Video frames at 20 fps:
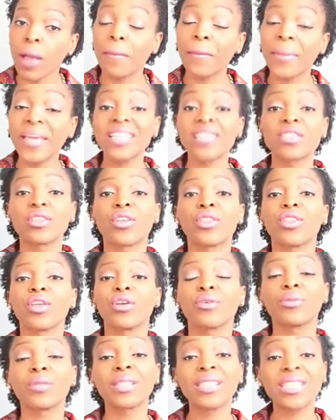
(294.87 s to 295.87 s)
based on
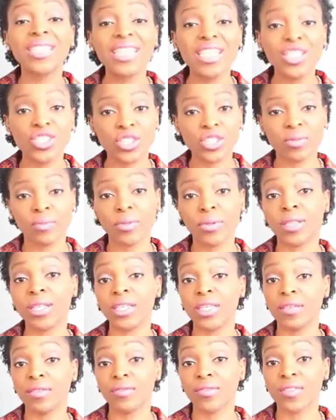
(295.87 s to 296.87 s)
their religious
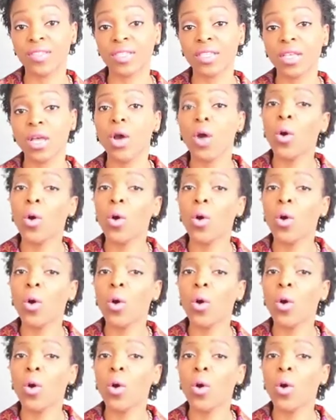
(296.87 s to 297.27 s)
beliefs